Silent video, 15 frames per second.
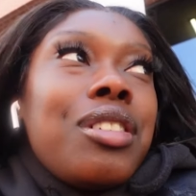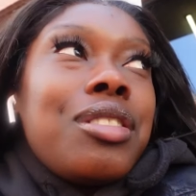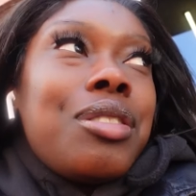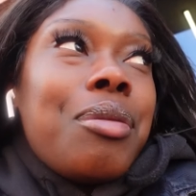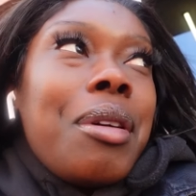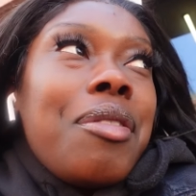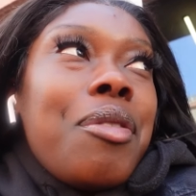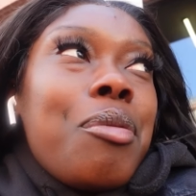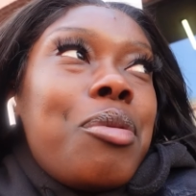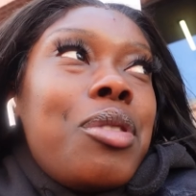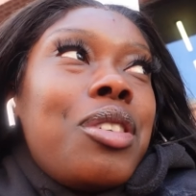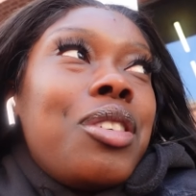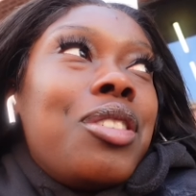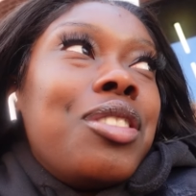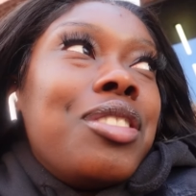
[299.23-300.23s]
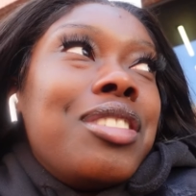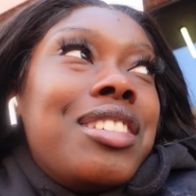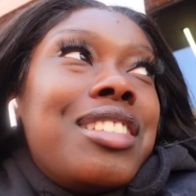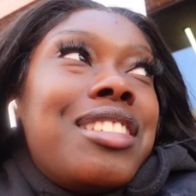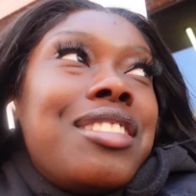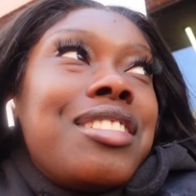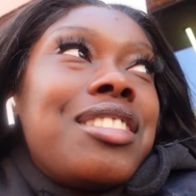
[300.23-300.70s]
look, the weapon will look good.
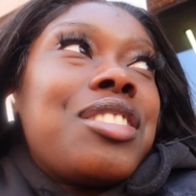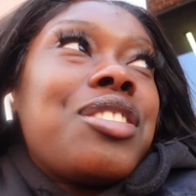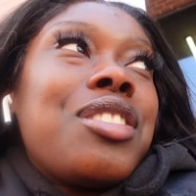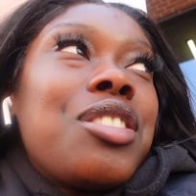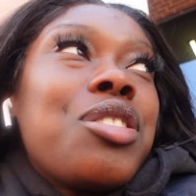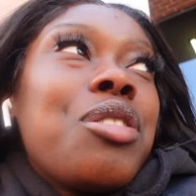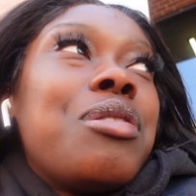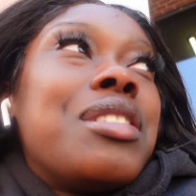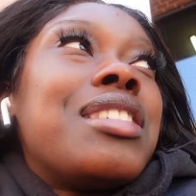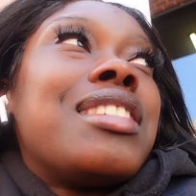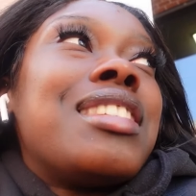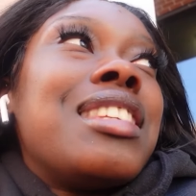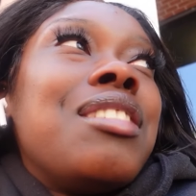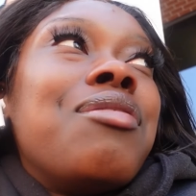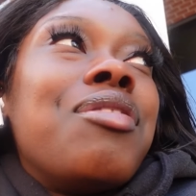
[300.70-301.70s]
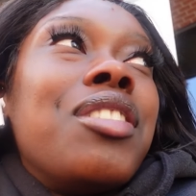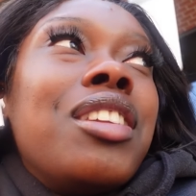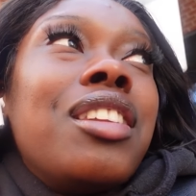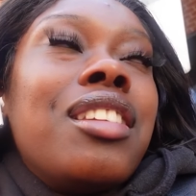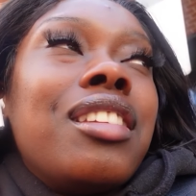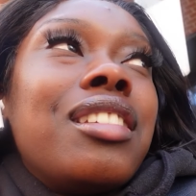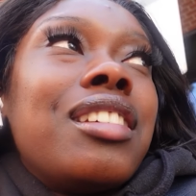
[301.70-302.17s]
That's so deceiving.
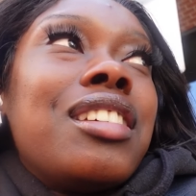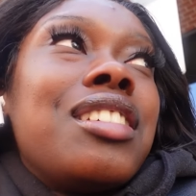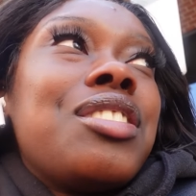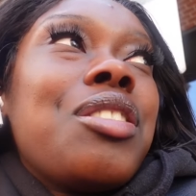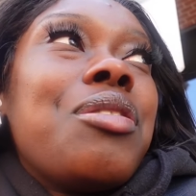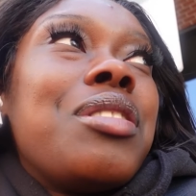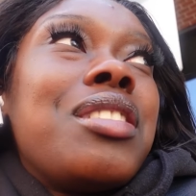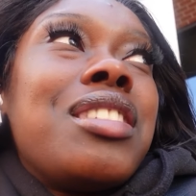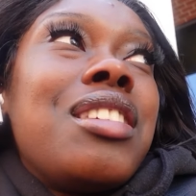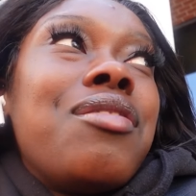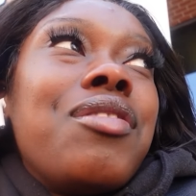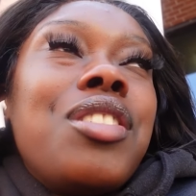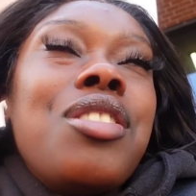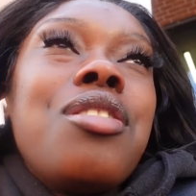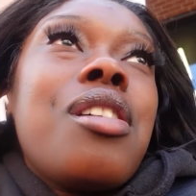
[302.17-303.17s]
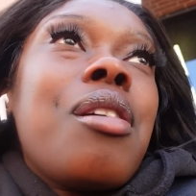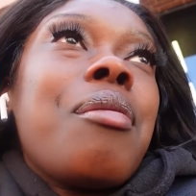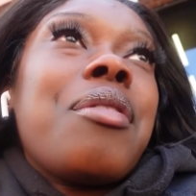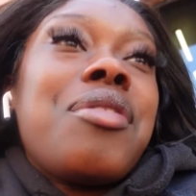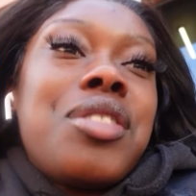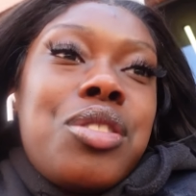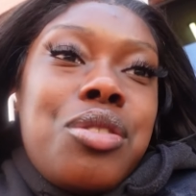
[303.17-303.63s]
It's so deceiving. The UK
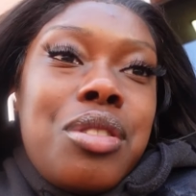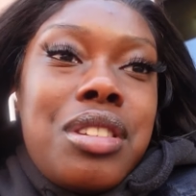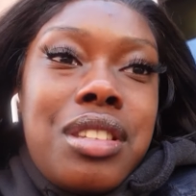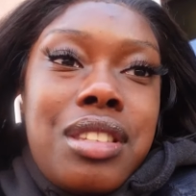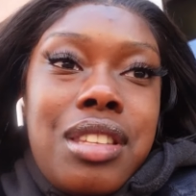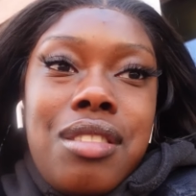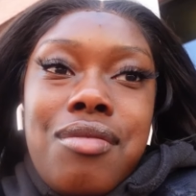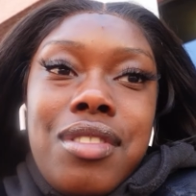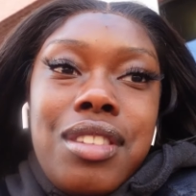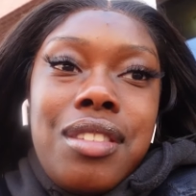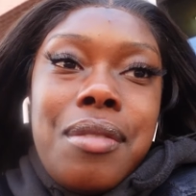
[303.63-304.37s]
weather is so deceiving.